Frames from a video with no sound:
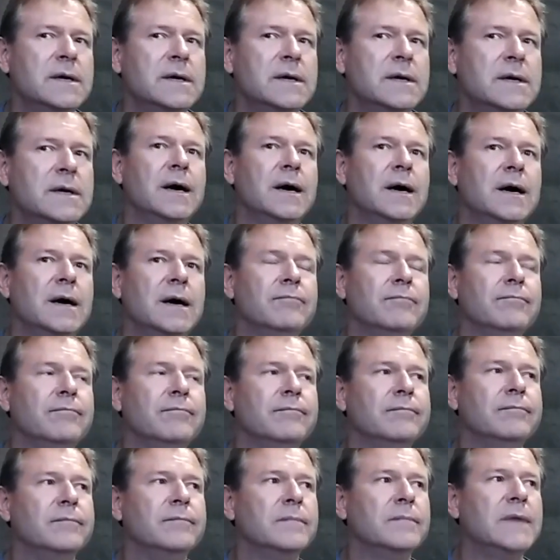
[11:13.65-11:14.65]

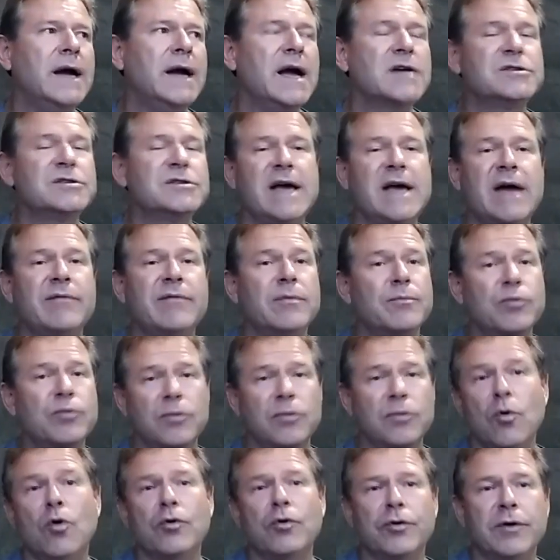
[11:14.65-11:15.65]
Um, I actually have a
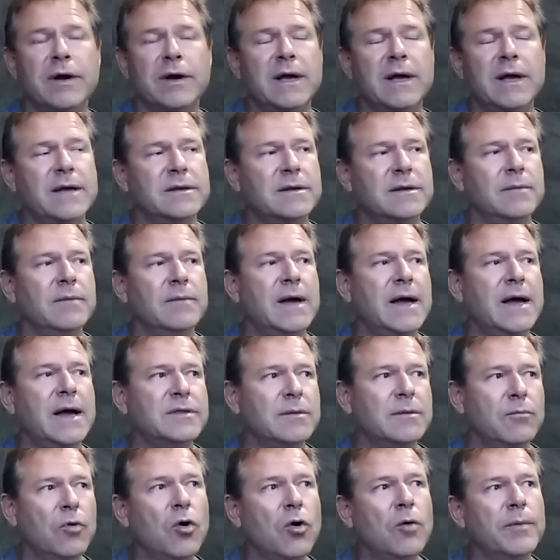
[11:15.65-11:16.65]
promoter at the at
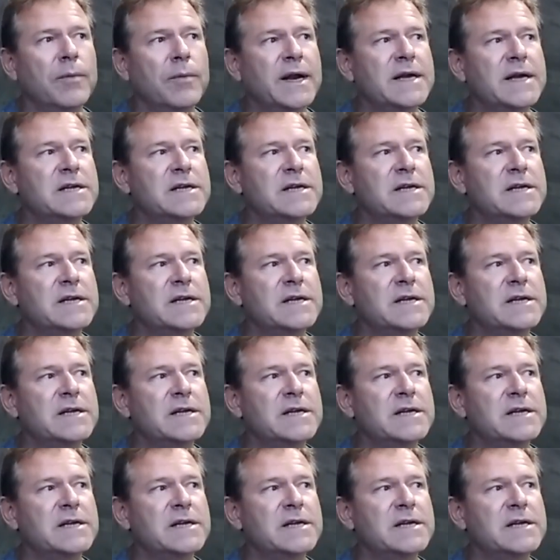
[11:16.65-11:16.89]
the moment.